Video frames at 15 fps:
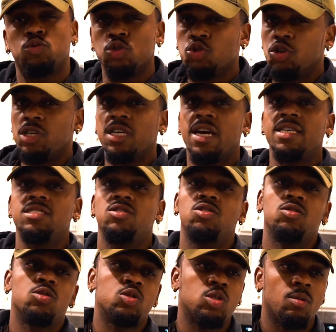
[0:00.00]
to show you guys,
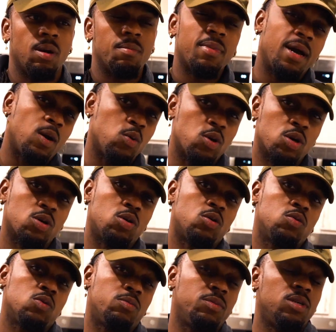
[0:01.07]
some of my
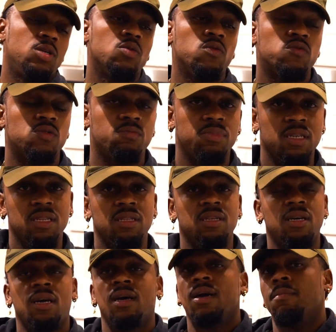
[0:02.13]
workout me used to build
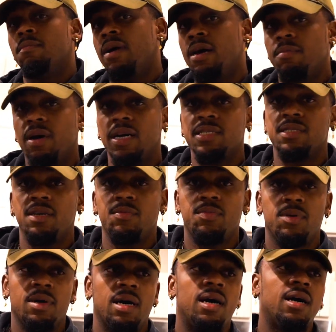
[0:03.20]
my bicep.
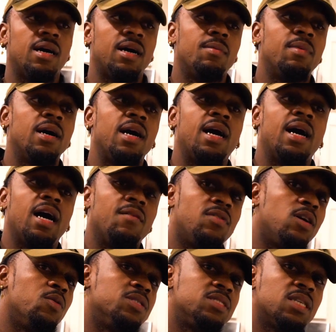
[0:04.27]
I've
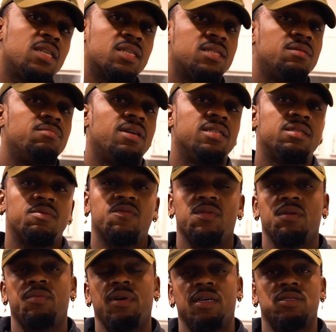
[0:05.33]
always neglected biceps for the
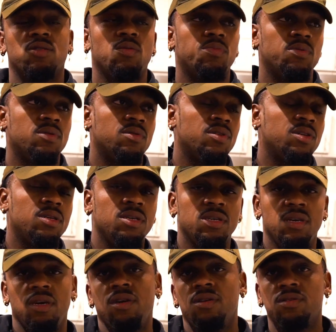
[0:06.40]
past couple
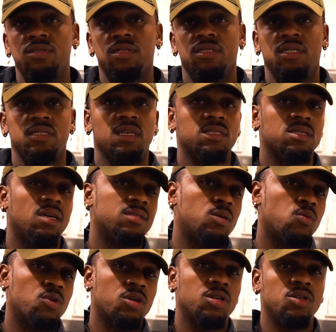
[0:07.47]
years since I started
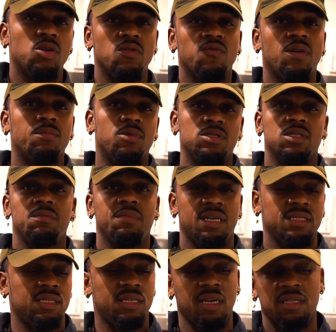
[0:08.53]
working on for muscle
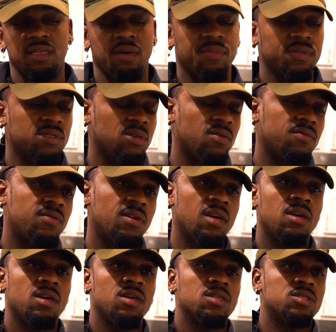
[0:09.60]
mass and that type of stuff.
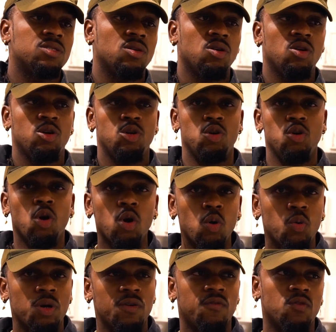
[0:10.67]
So now
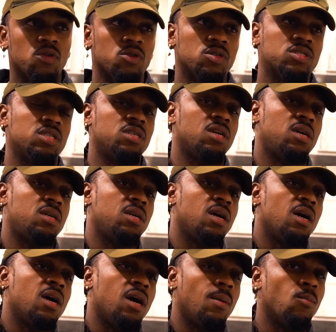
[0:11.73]
we're focusing on
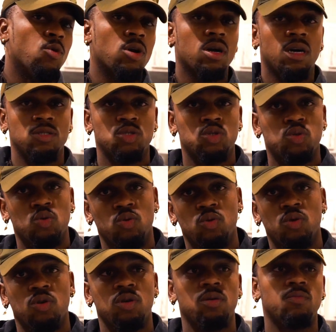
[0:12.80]
a more
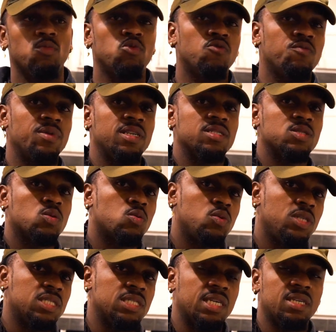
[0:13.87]
controlled movement,
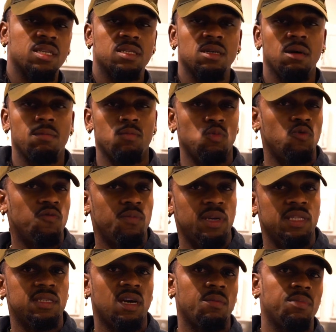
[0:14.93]
squeezing at the top
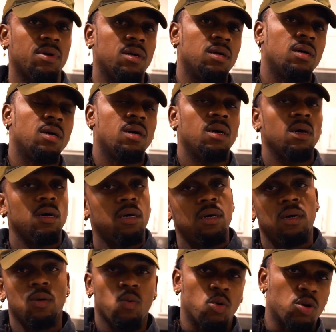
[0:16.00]
movement type of
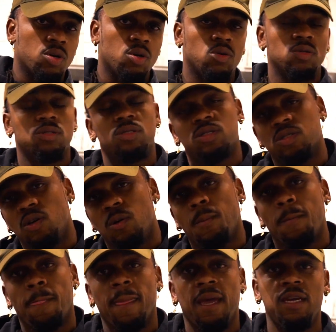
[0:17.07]
workout.
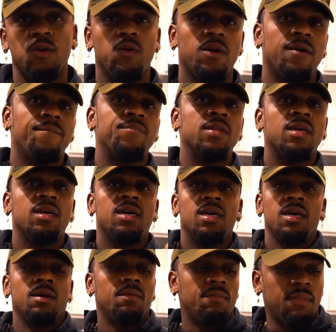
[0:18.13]
So anyway,
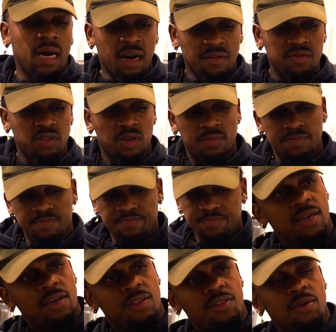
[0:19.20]
I have some
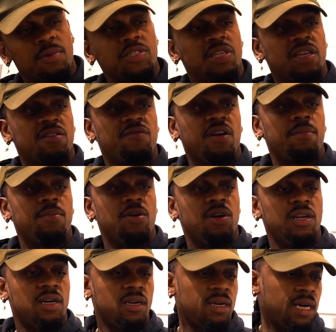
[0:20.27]
thermogenic fat
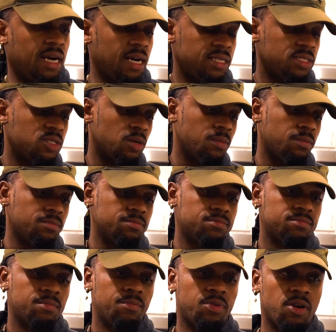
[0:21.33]
burner and some
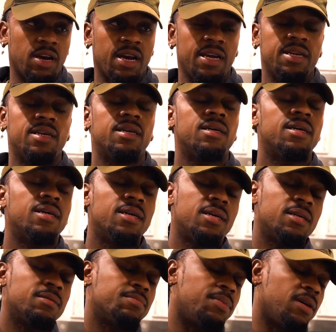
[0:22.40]
pride
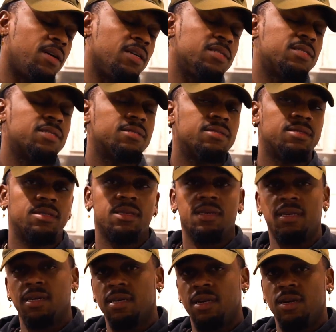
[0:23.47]
pause
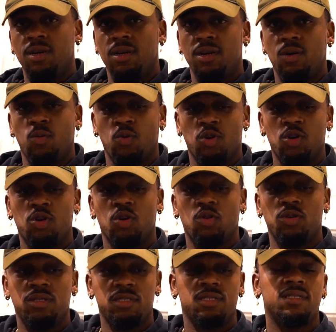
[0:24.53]

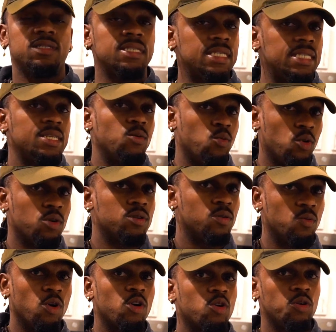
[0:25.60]
workout. The
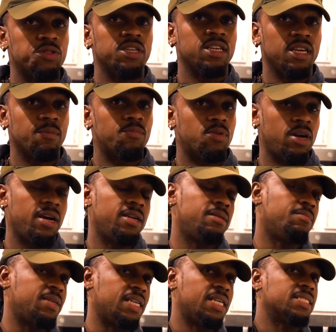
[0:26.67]
workout thing named pride. I
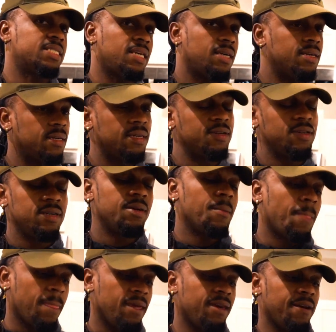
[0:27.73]
mean, I say,
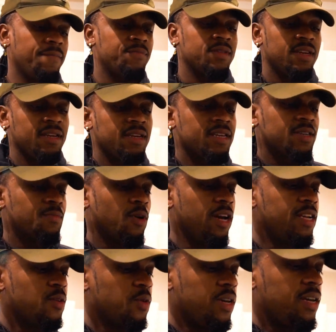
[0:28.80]
yeah. But
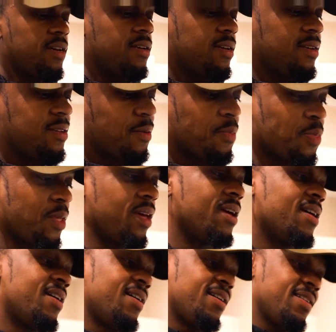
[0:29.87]
anyway,
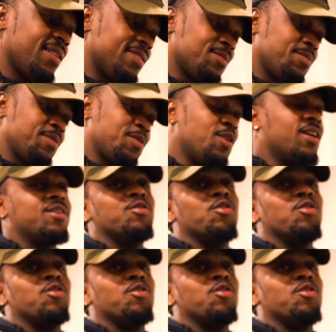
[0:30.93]
as you know,